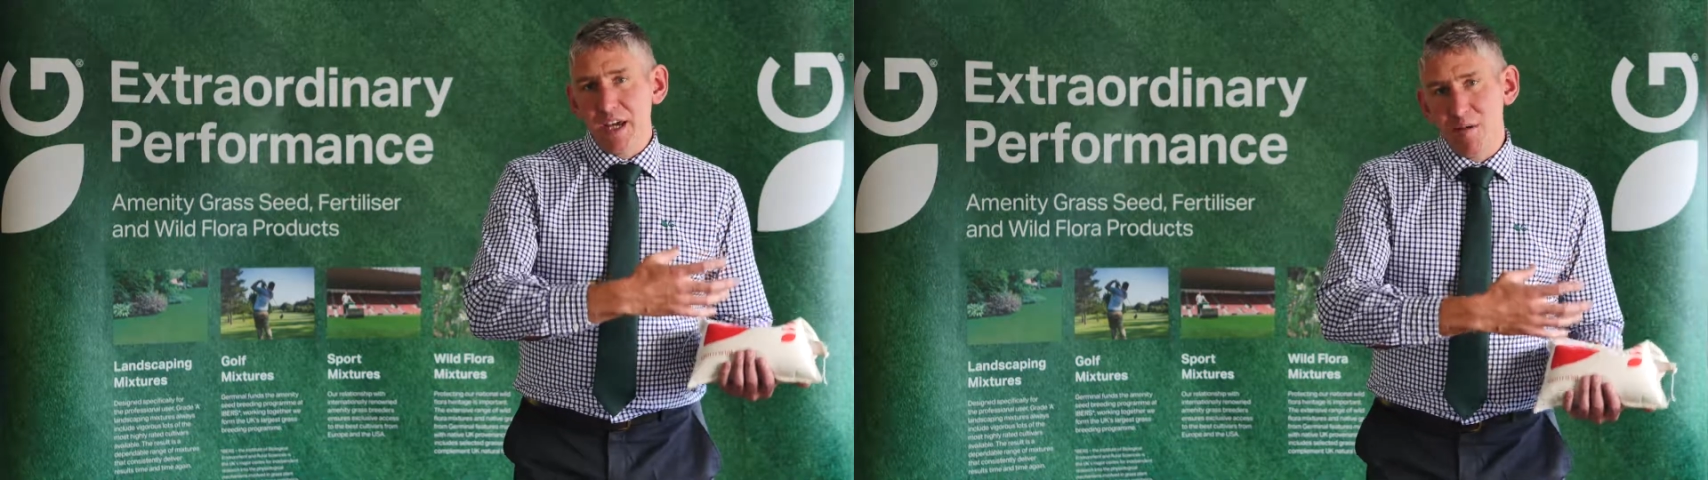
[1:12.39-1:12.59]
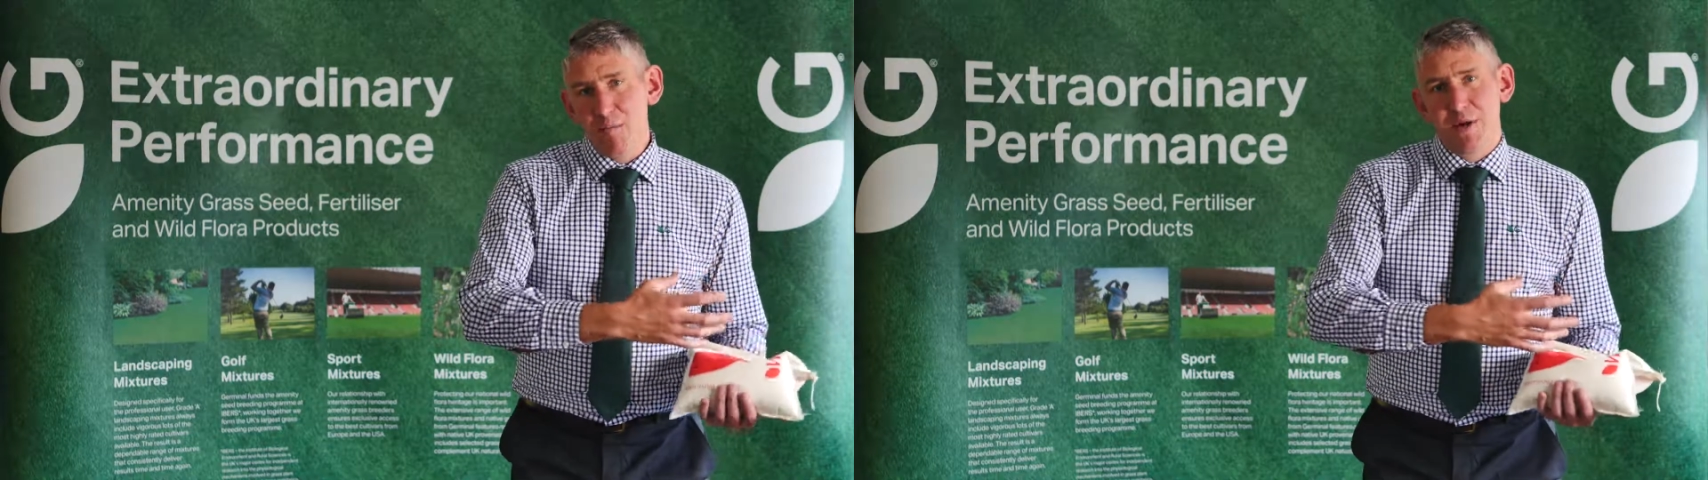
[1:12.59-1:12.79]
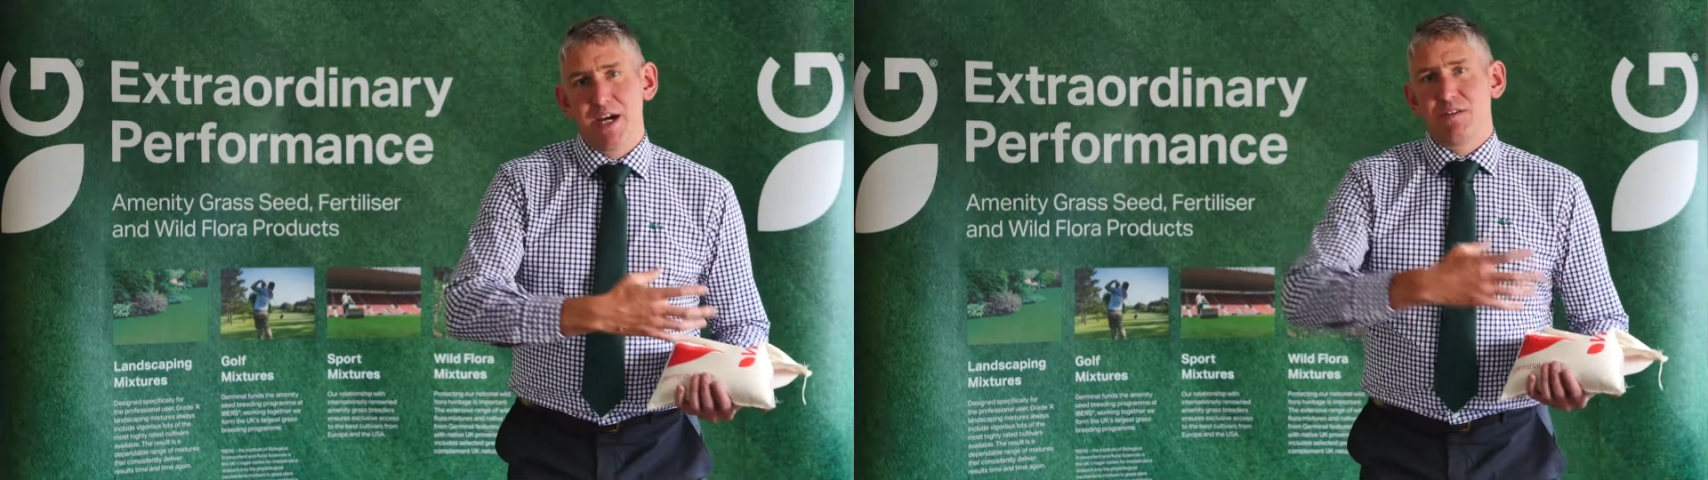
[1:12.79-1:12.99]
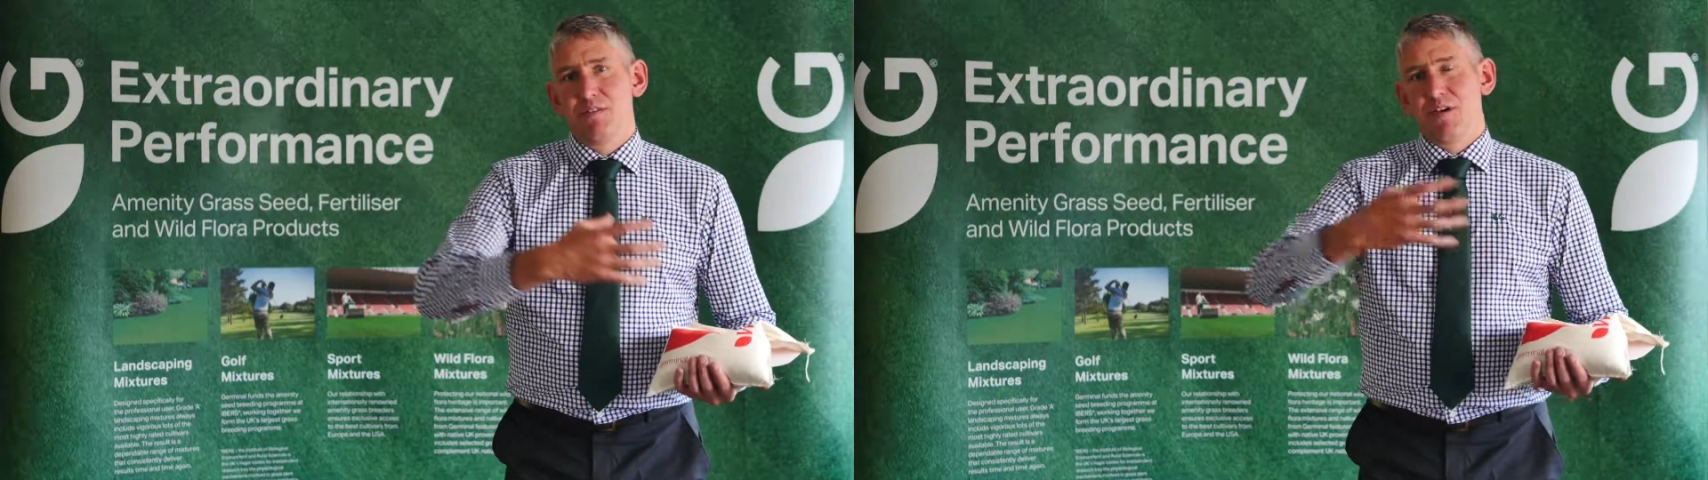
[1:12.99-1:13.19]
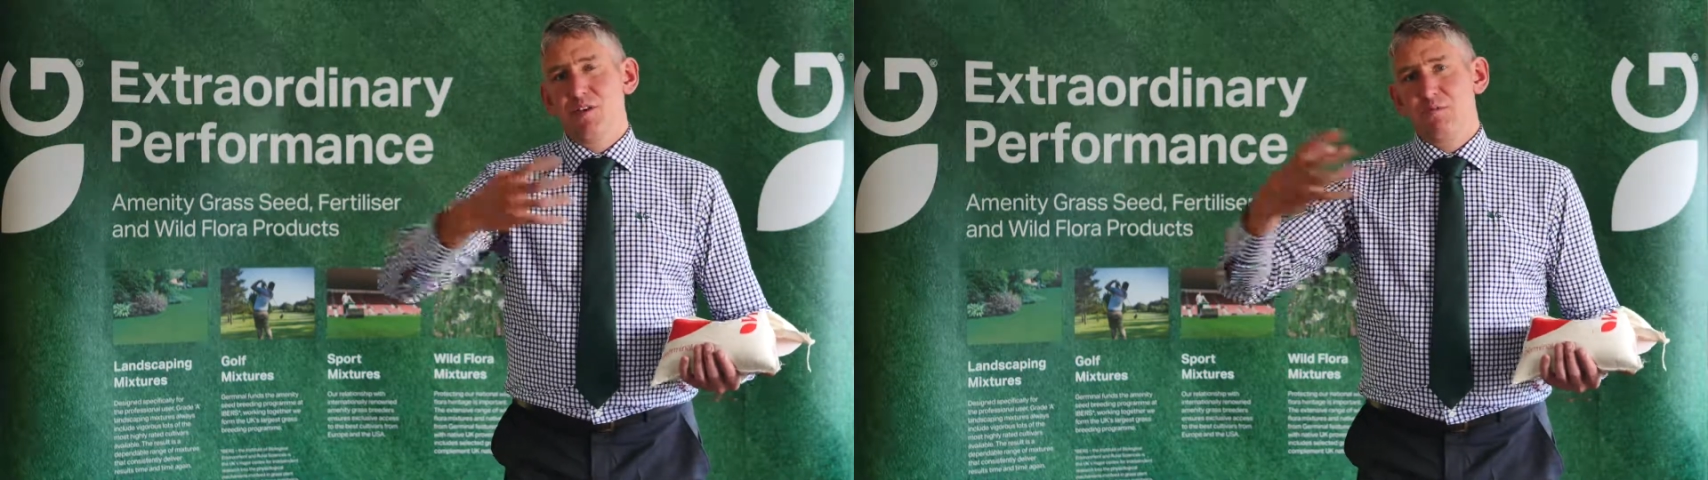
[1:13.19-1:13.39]
impact
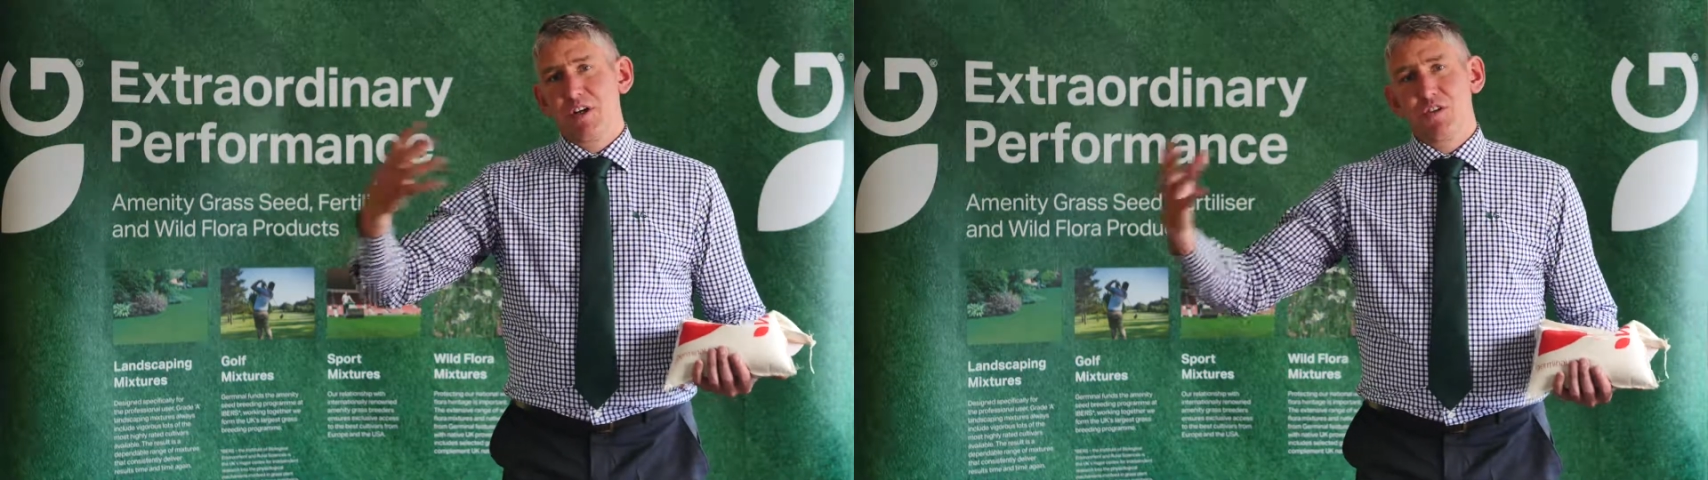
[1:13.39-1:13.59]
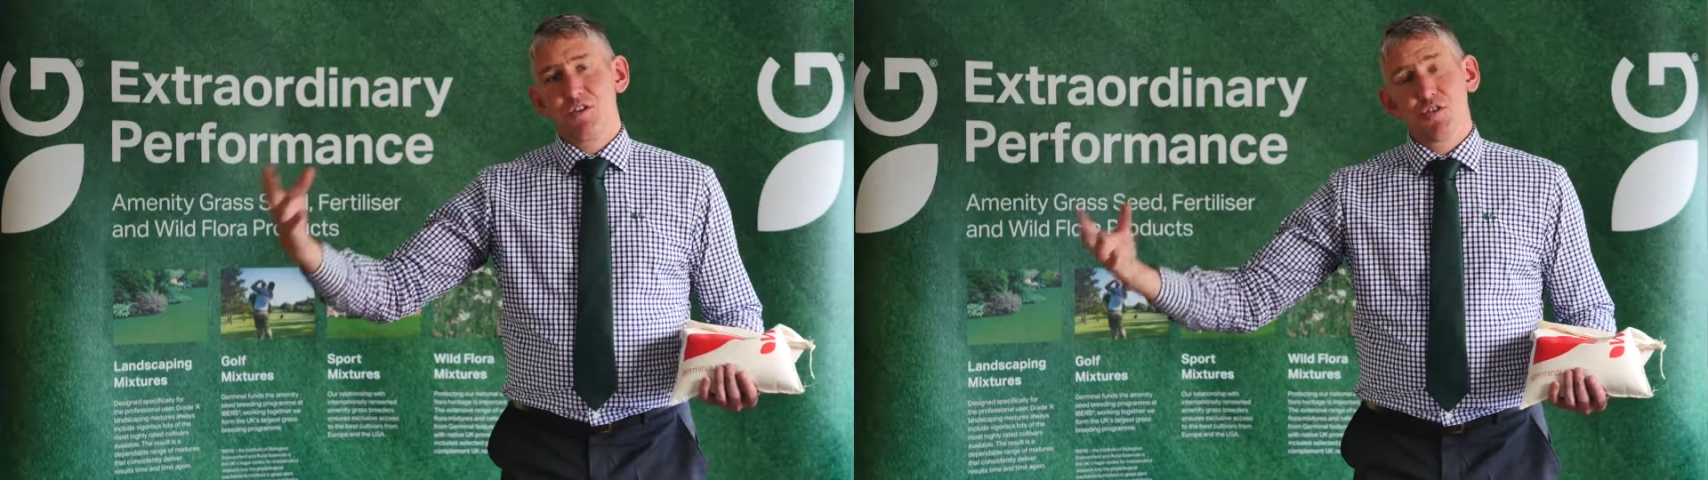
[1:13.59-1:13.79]
of those mixtures